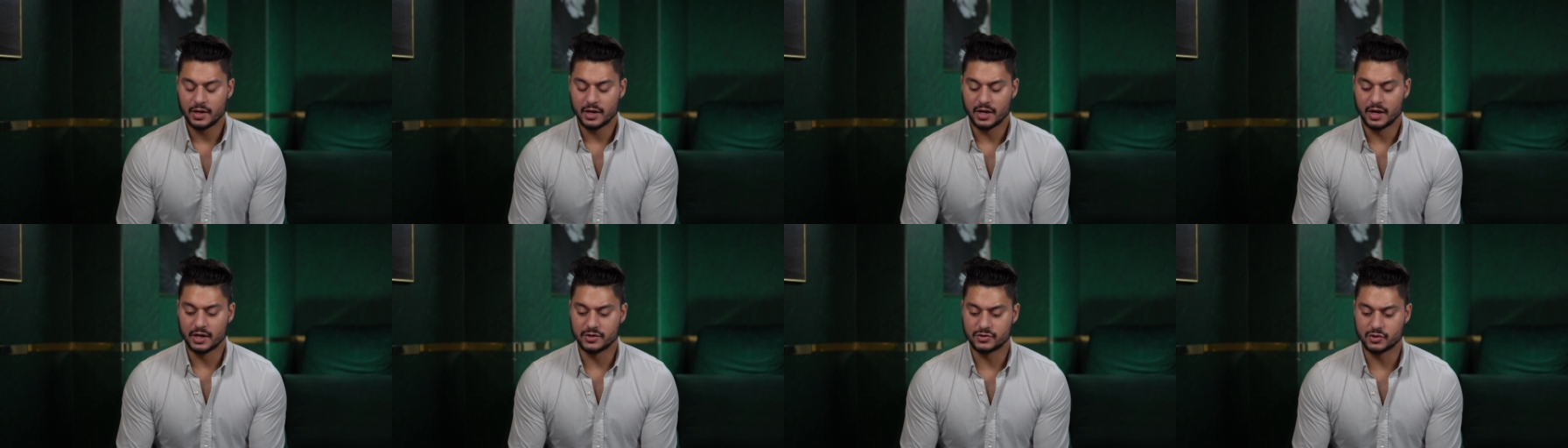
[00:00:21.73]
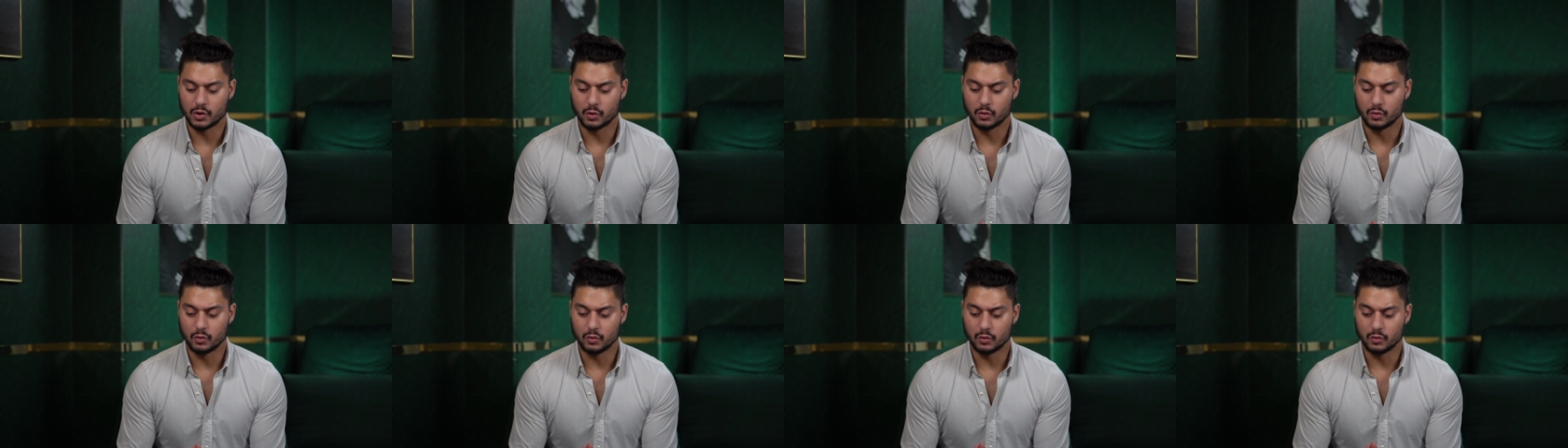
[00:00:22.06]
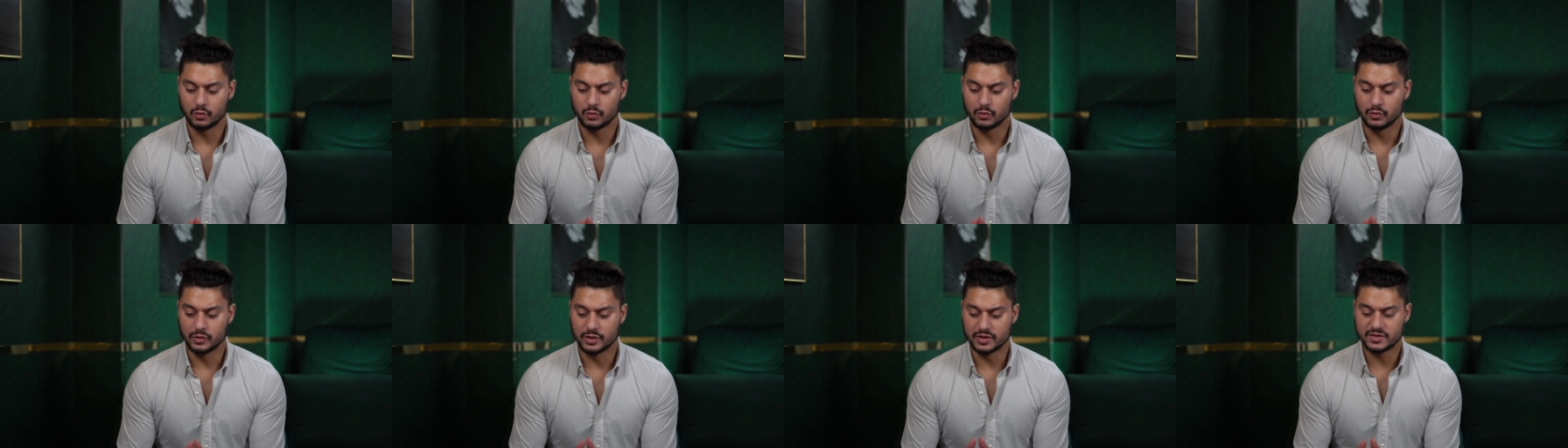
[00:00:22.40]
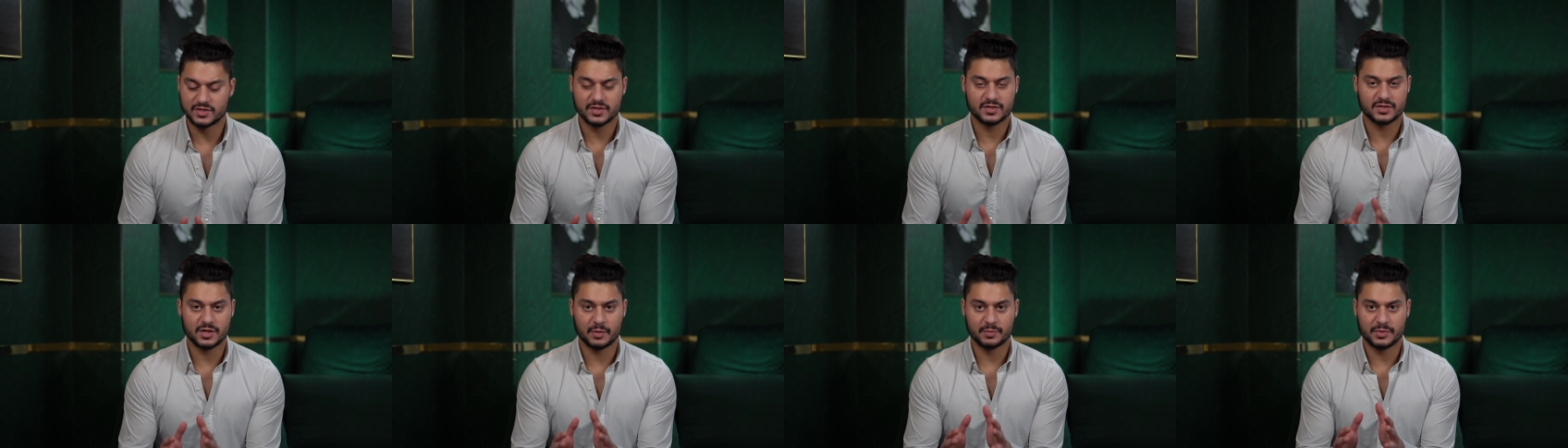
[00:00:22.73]
And so
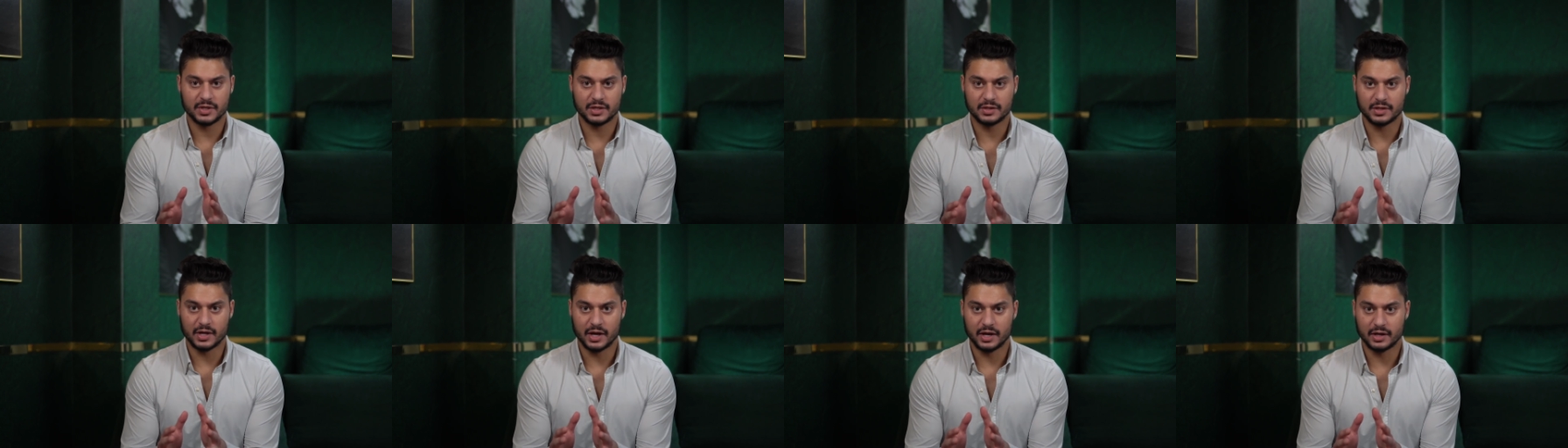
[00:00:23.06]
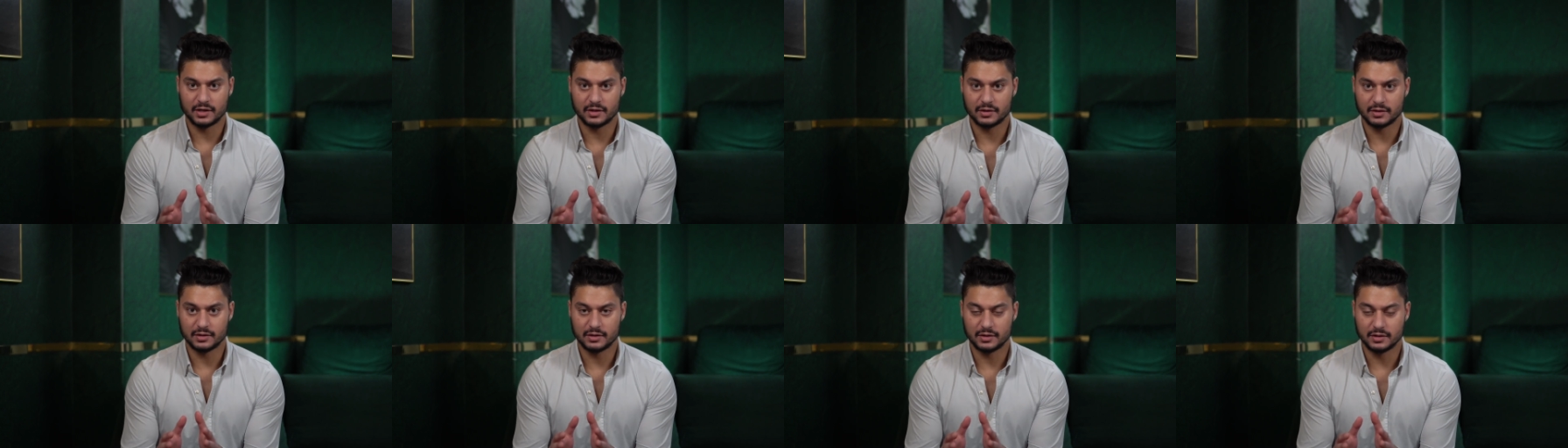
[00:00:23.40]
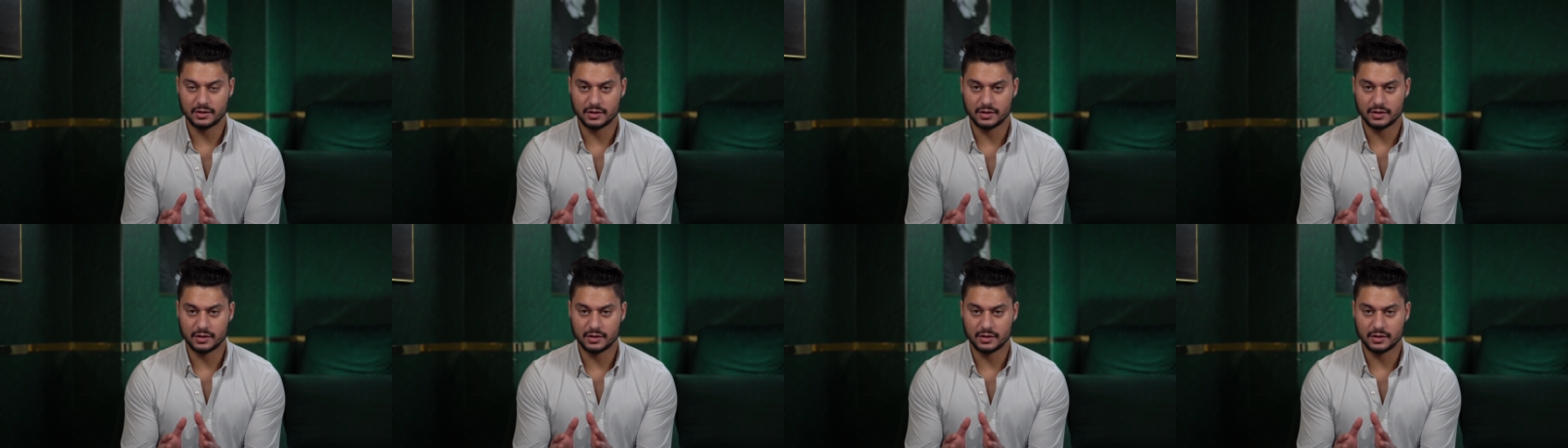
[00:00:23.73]
this is something that